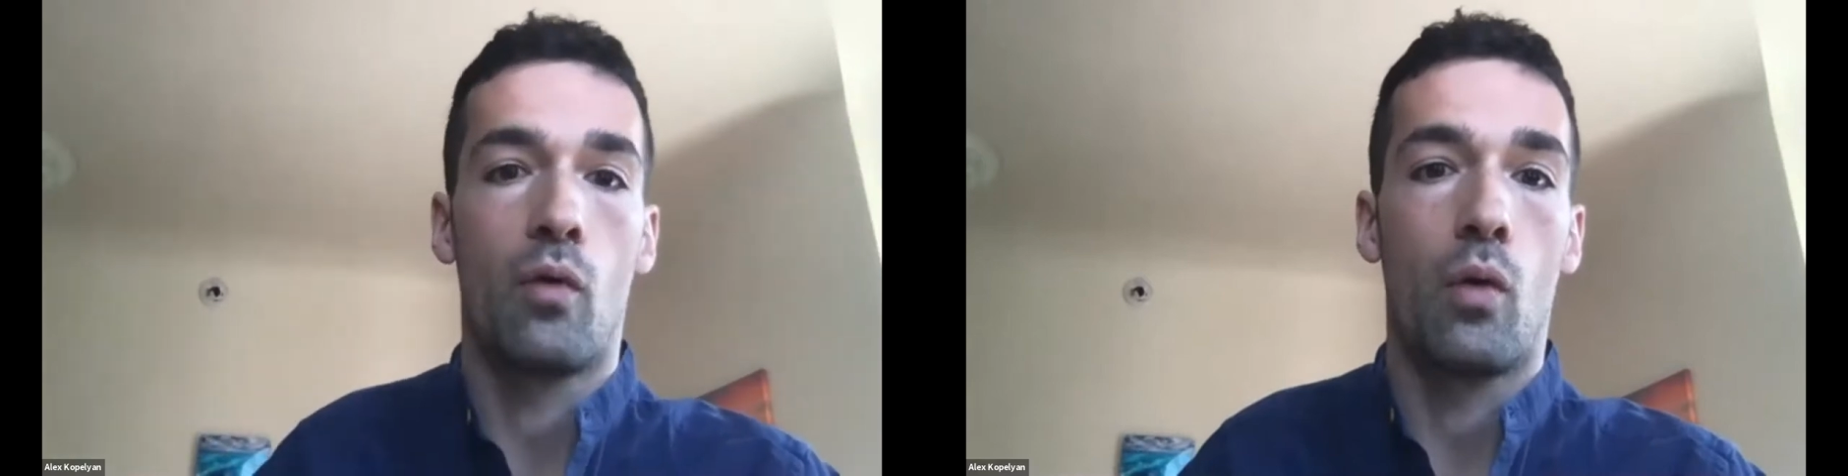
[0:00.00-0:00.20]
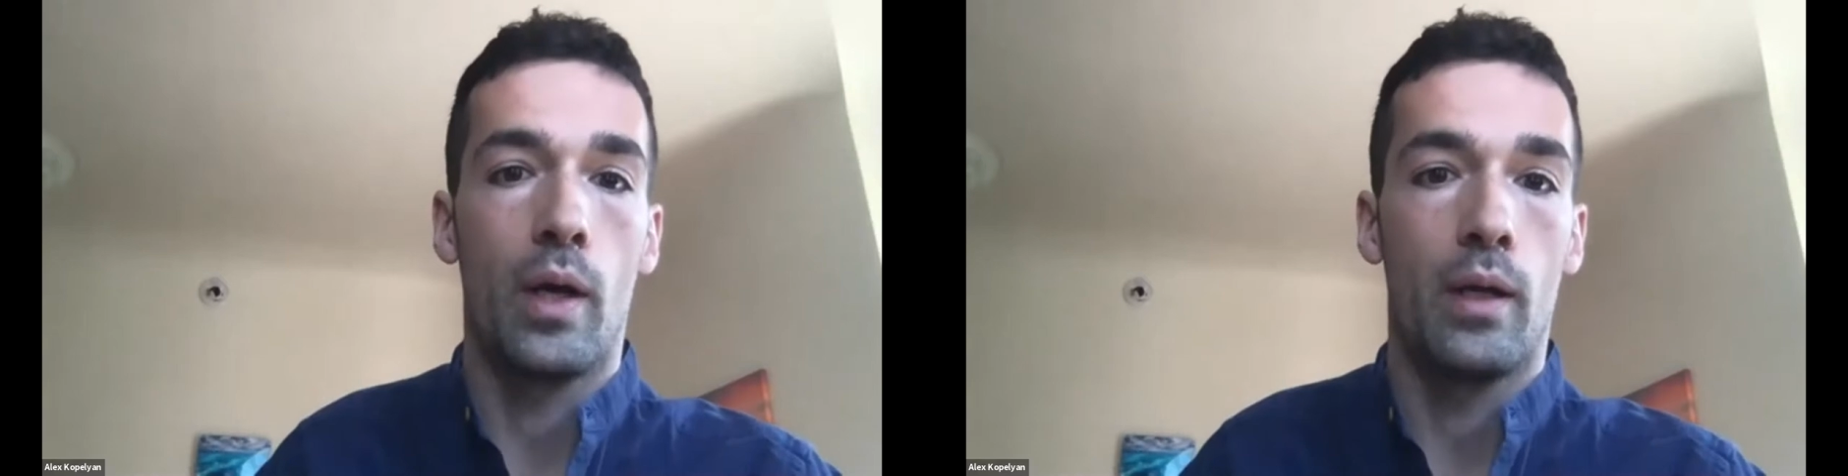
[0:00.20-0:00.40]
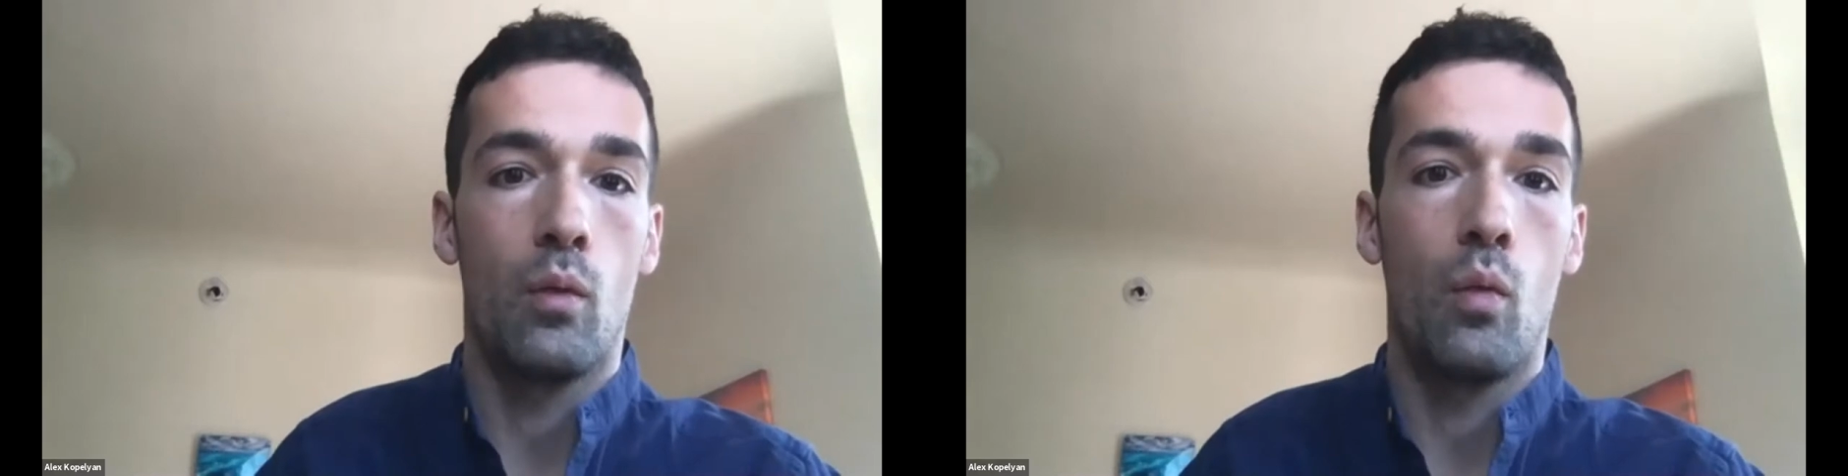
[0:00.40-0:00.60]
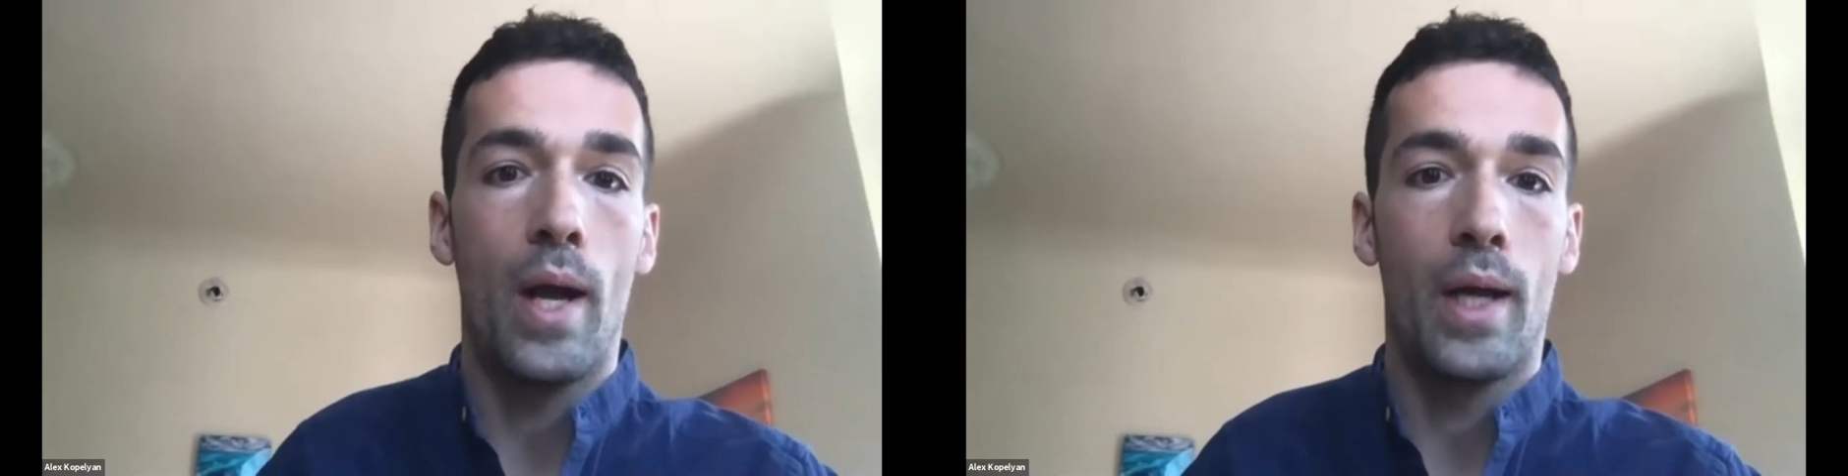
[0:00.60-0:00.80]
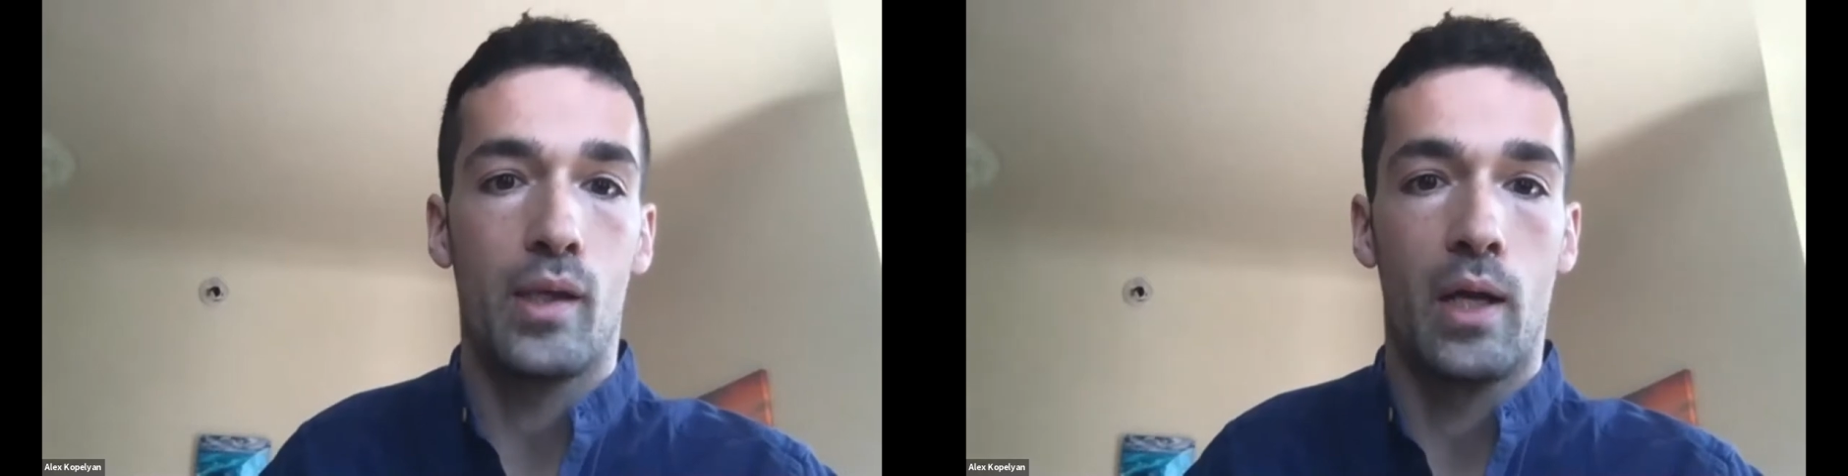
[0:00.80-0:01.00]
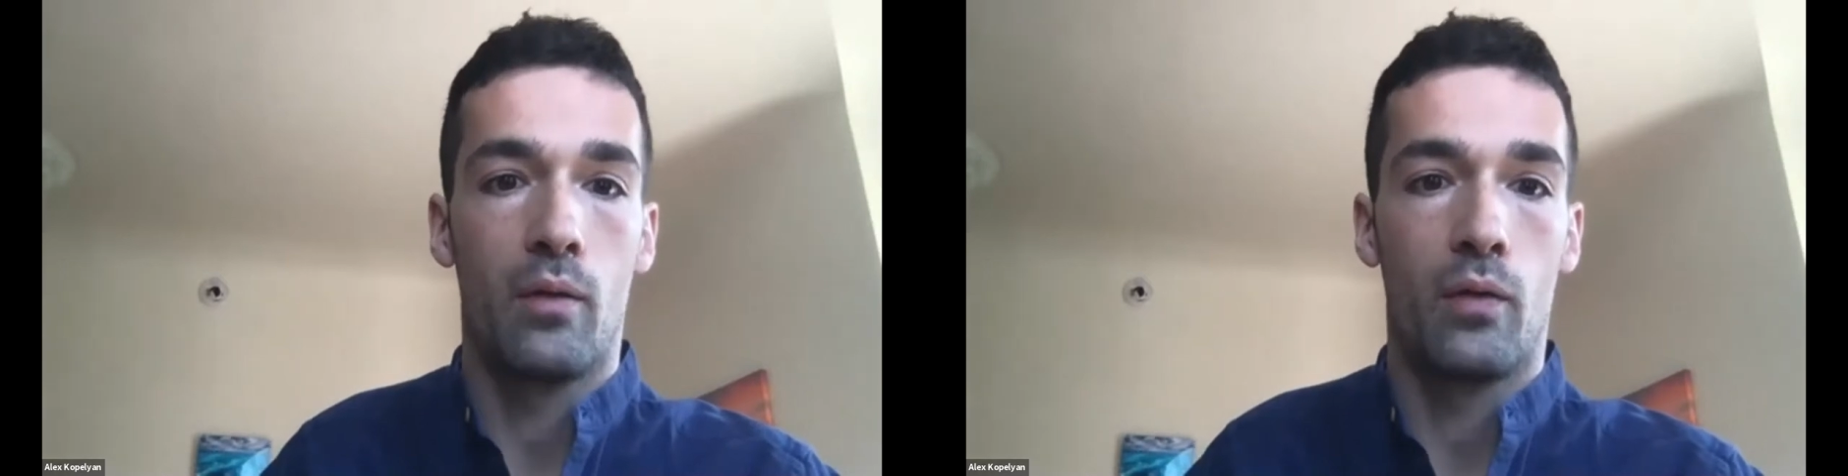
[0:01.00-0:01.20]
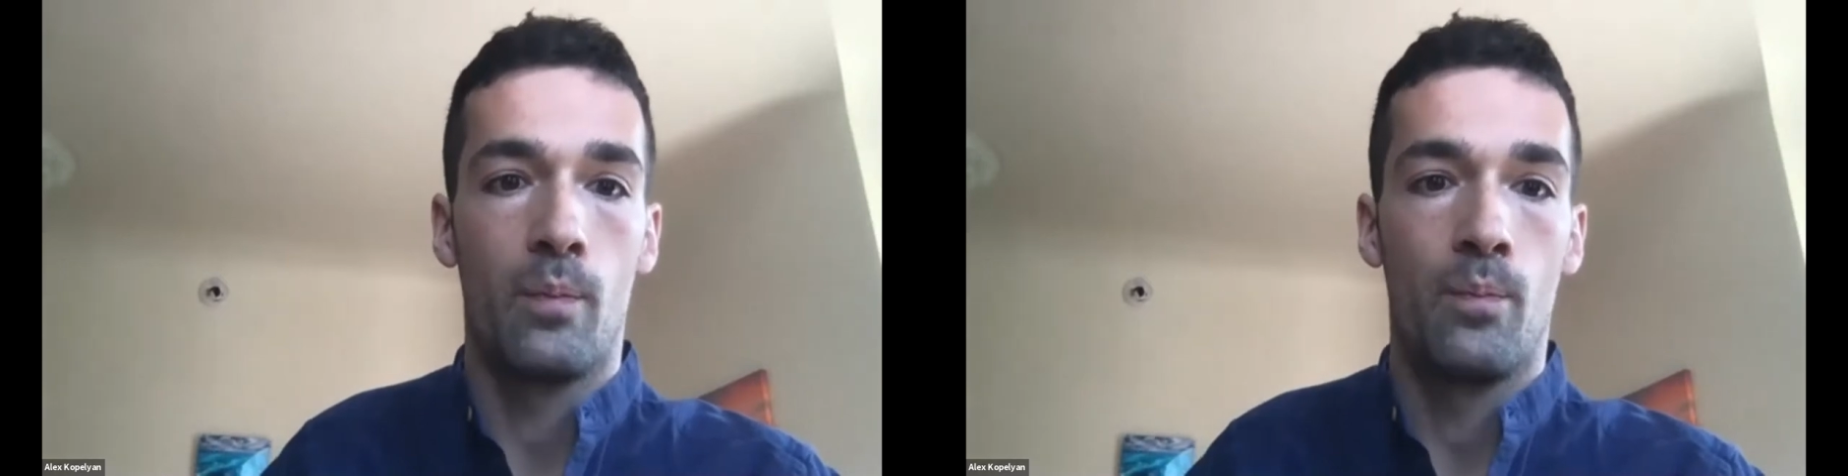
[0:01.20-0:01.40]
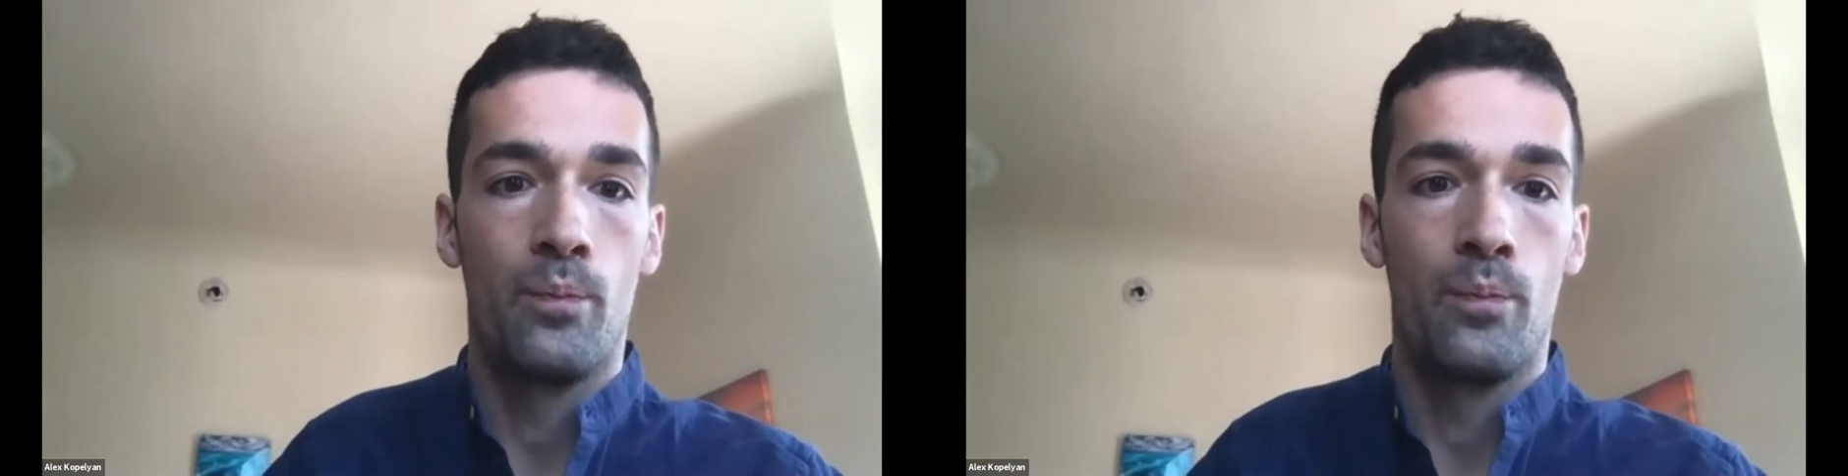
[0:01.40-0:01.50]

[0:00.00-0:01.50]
for it, why it's kind of,